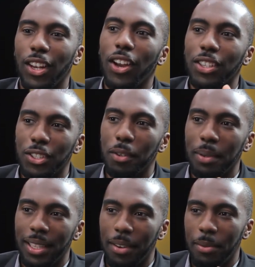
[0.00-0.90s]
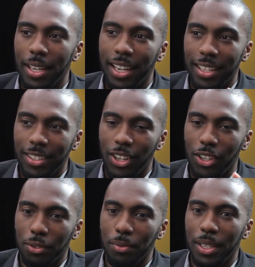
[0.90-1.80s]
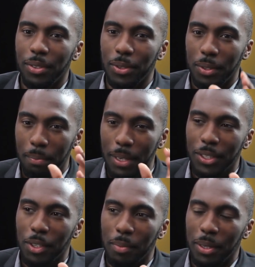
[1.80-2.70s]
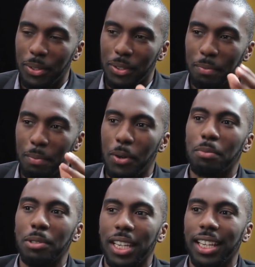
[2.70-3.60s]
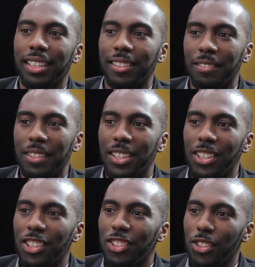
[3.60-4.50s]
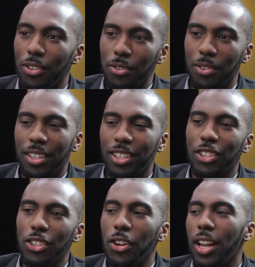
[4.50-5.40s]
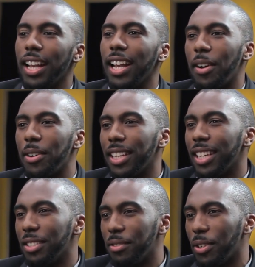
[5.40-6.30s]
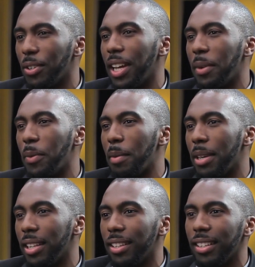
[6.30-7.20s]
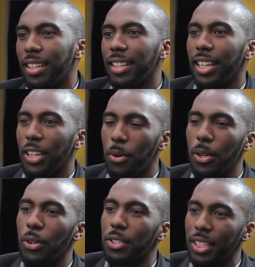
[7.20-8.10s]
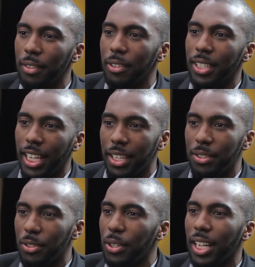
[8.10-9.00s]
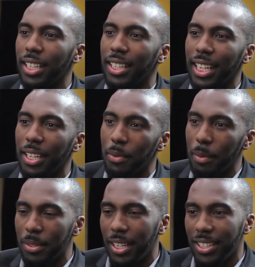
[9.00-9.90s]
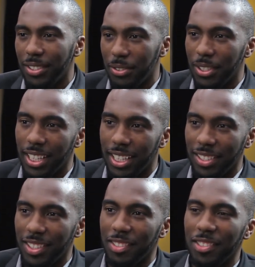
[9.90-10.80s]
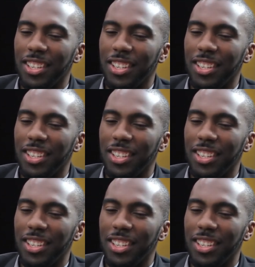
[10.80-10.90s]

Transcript: The last topic that we had last week was a big topic, which was multiple dating. So, you know, like, nowadays you've got like women, they go on lots of different dates. You've got like dating websites and all that kind of stuff.